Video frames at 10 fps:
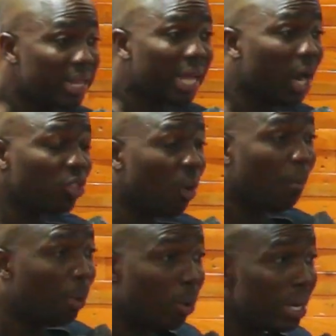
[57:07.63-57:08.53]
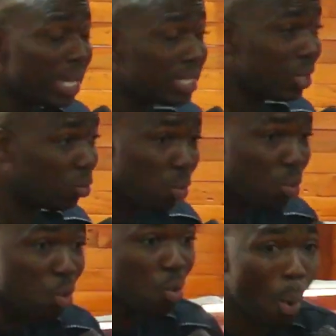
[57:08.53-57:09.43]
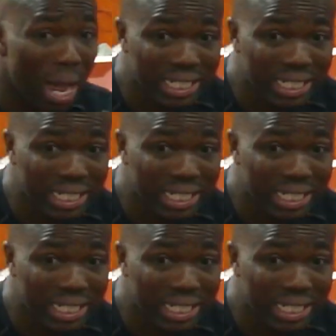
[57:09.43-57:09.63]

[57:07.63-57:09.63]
a lot of boldness to cook wache and